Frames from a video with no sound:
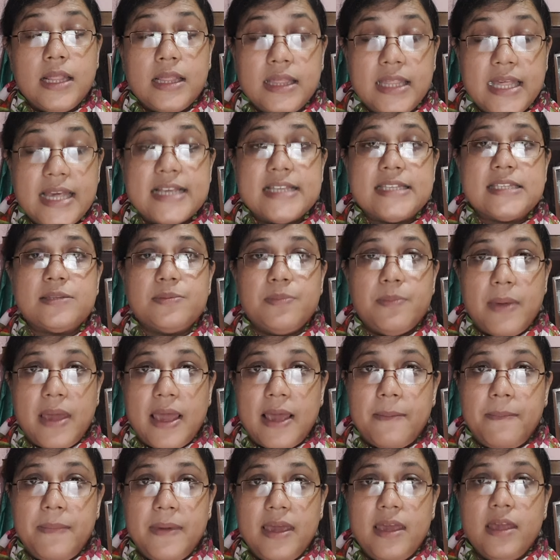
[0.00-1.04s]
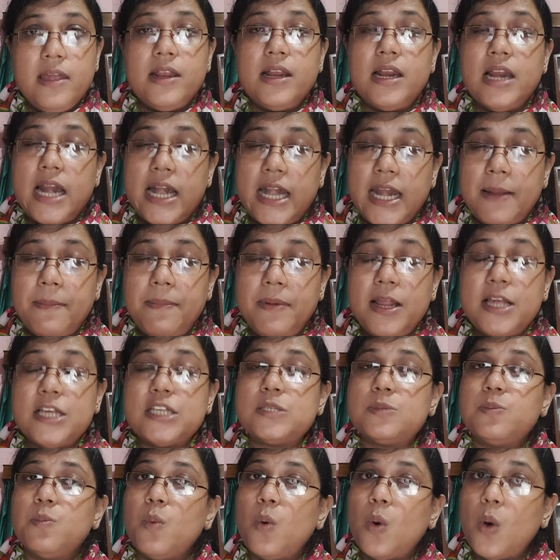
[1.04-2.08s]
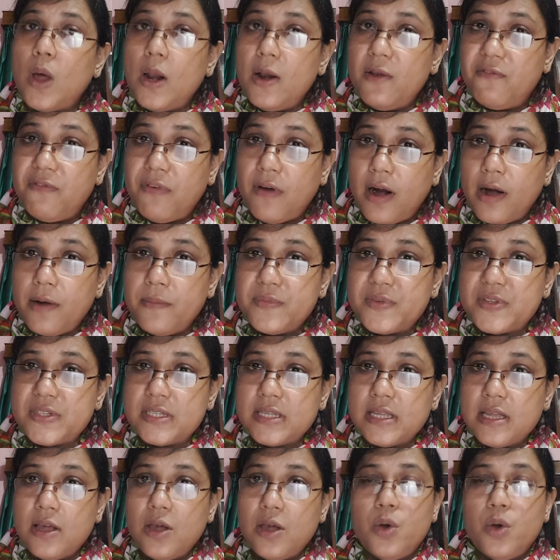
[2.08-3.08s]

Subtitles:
These may be relatively small firms